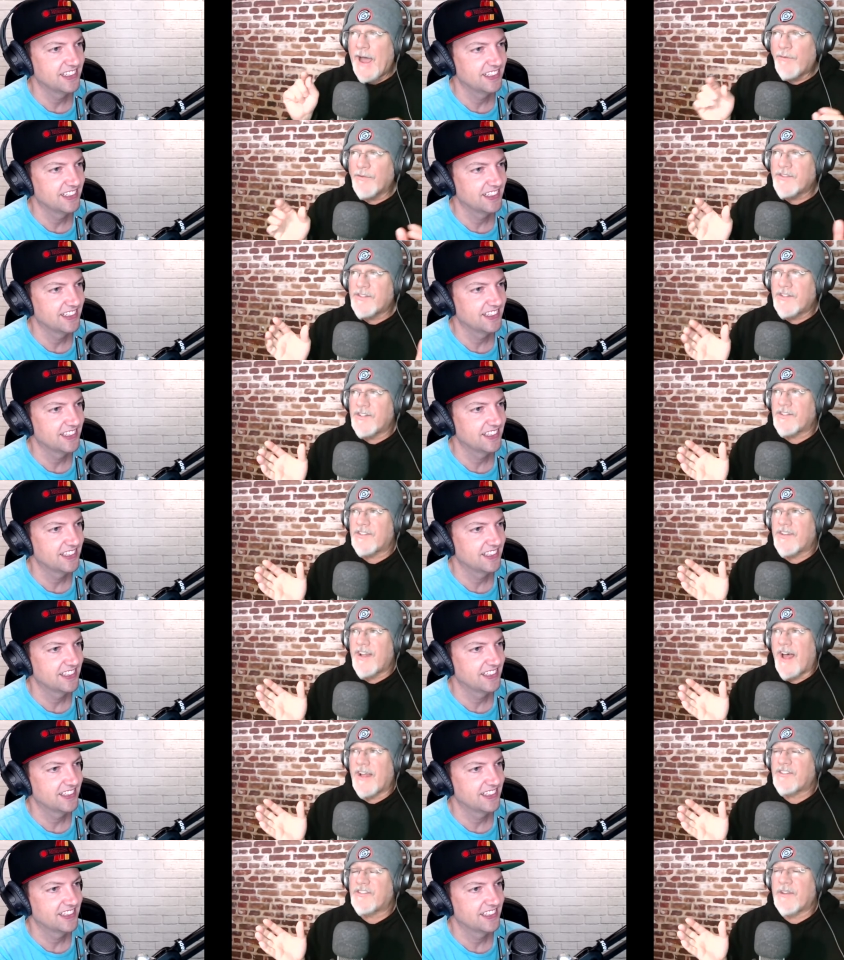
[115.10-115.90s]
Speaker 1: was just
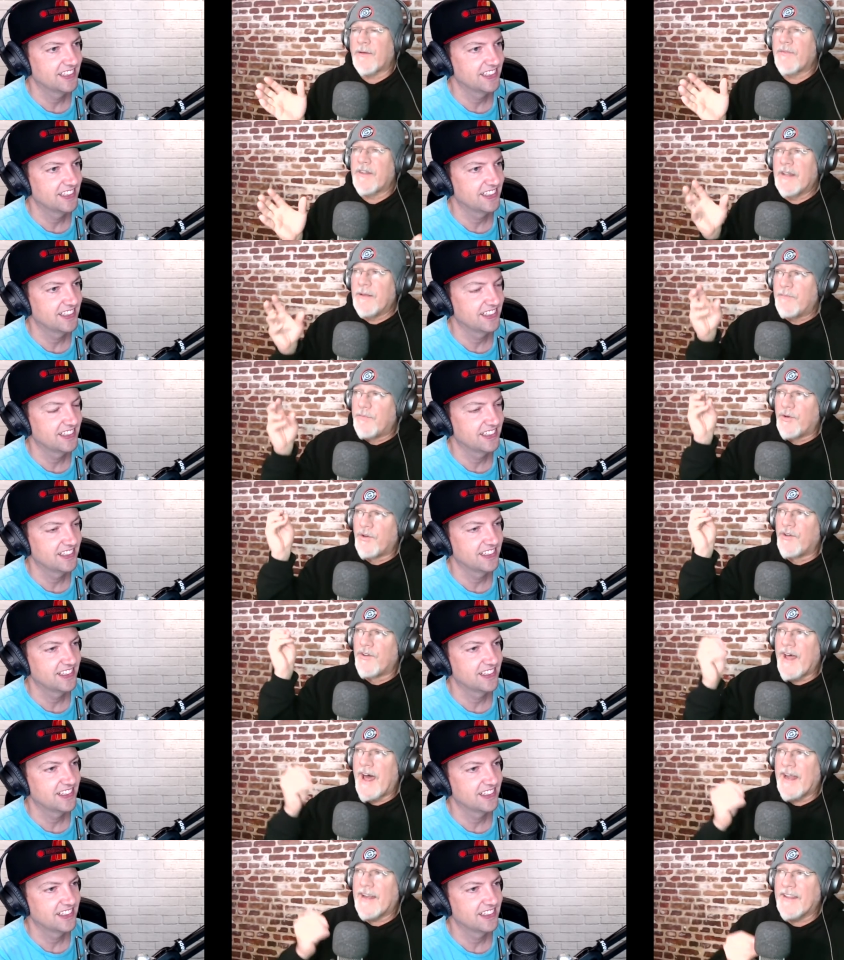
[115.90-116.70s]
not something he
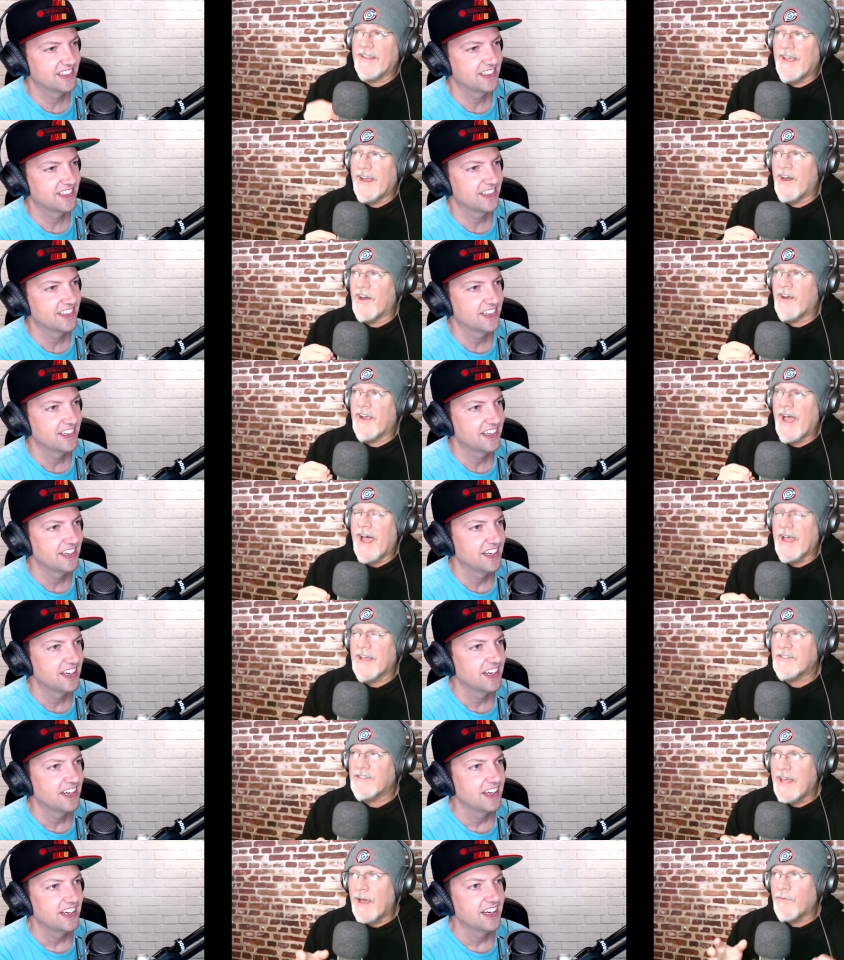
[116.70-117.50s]
pulled out of the air,
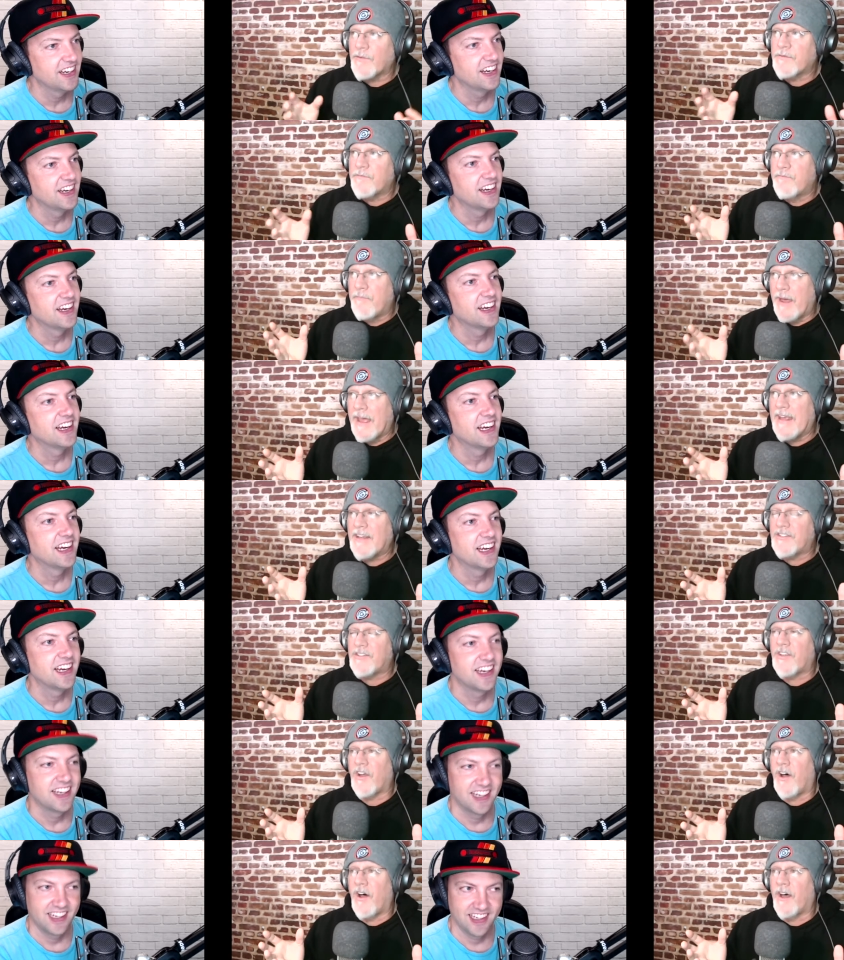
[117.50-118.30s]
guys. That was
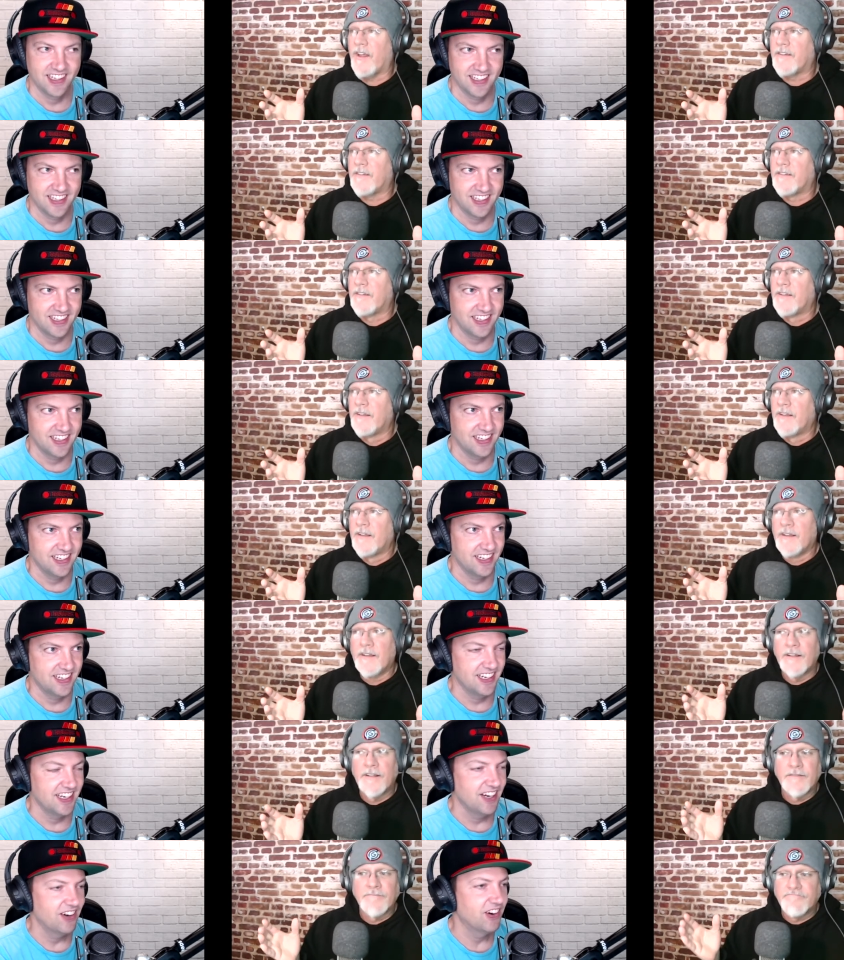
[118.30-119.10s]
based on
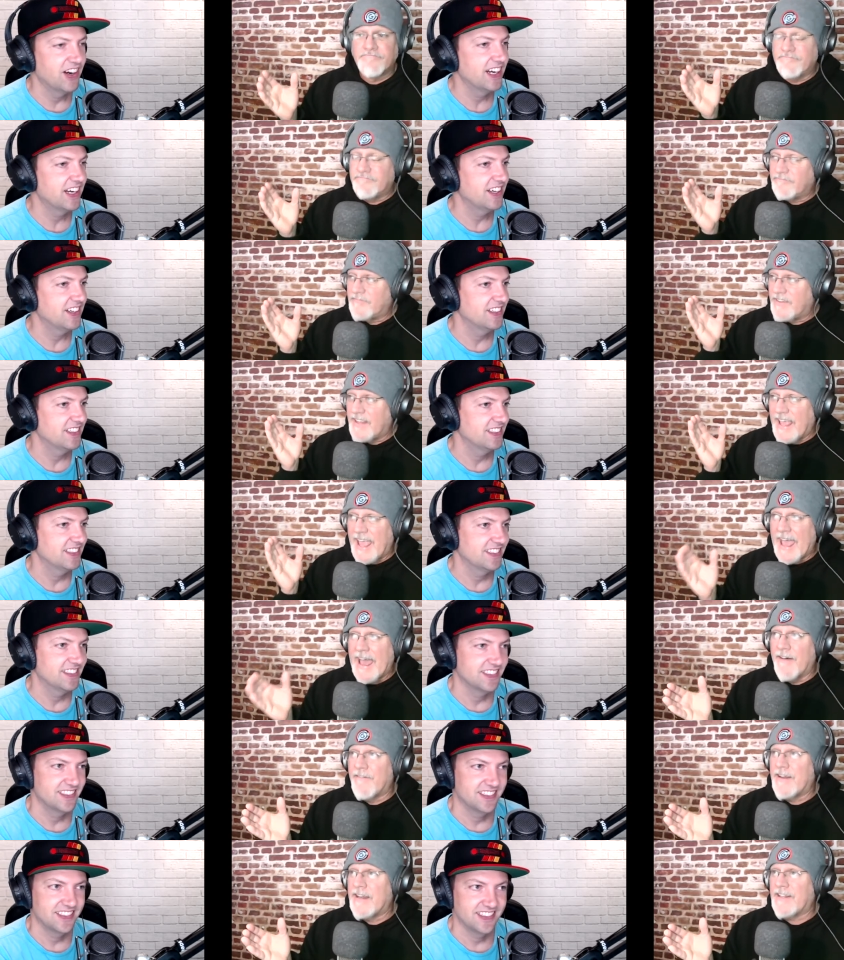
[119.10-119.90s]
well the
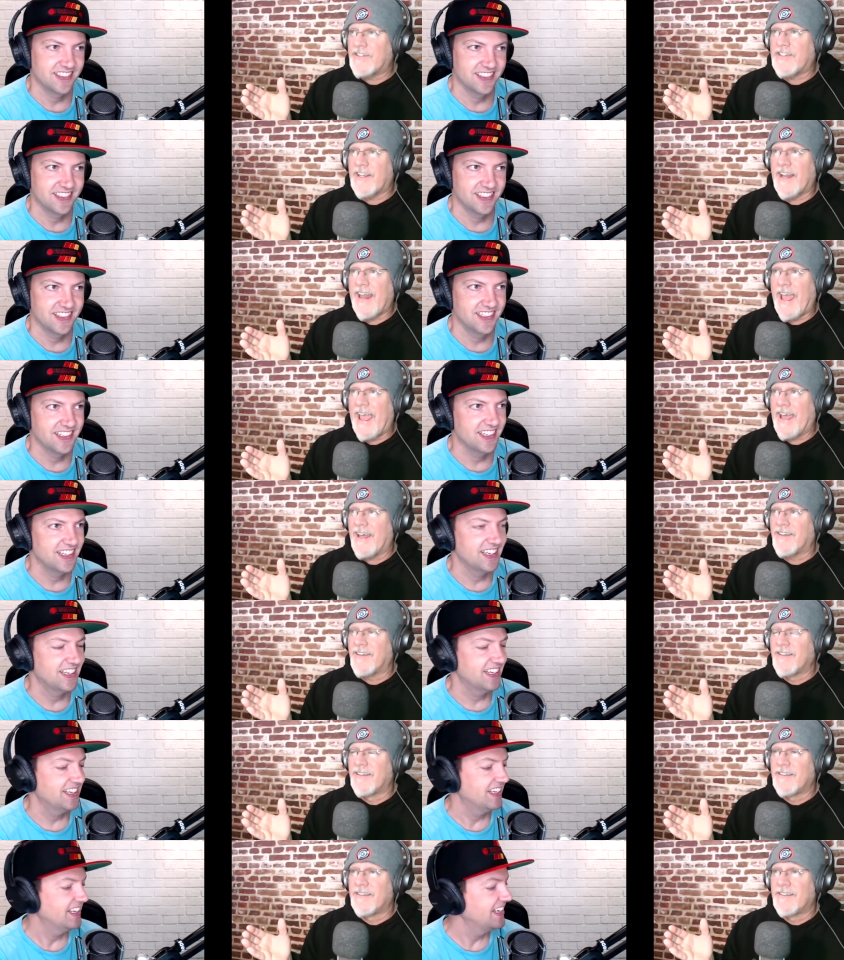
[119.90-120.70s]
evidence at
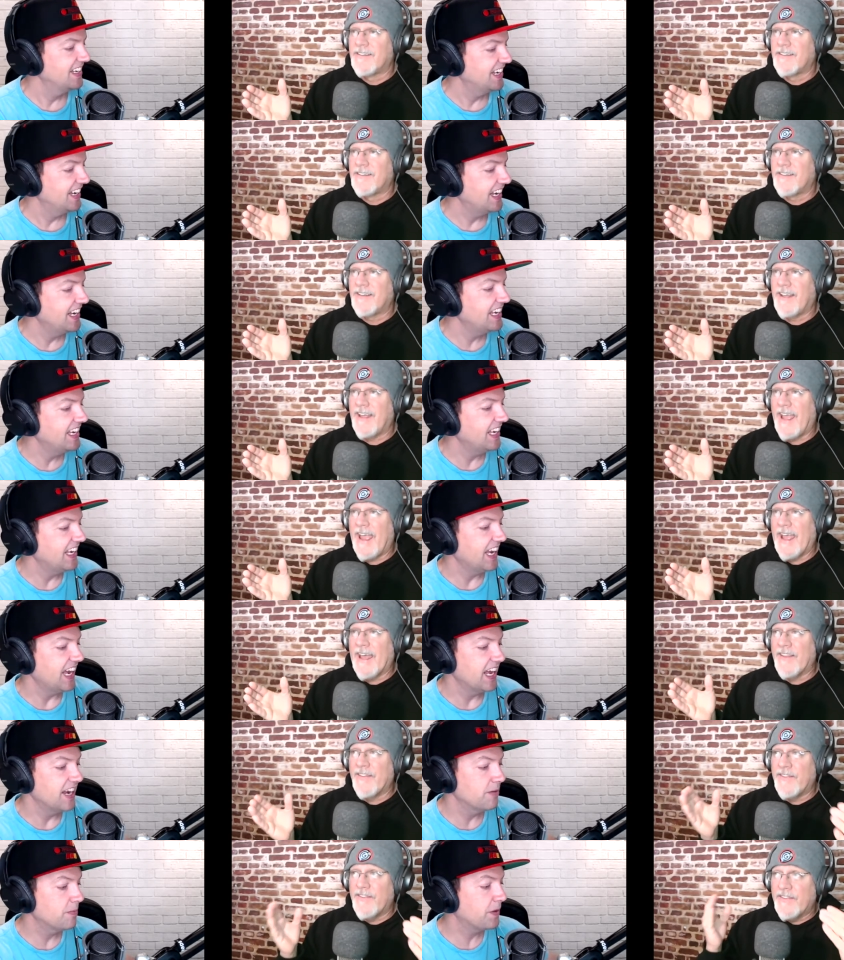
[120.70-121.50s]
hand. He
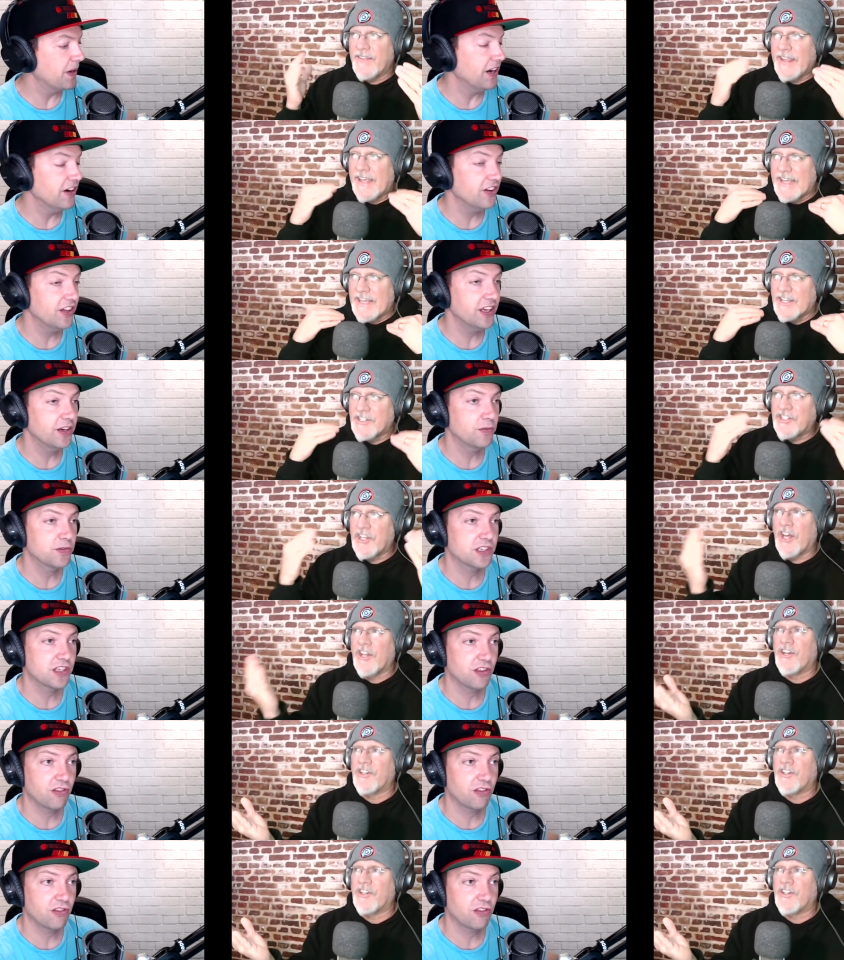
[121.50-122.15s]
Speaker 2: and, and apparently it was a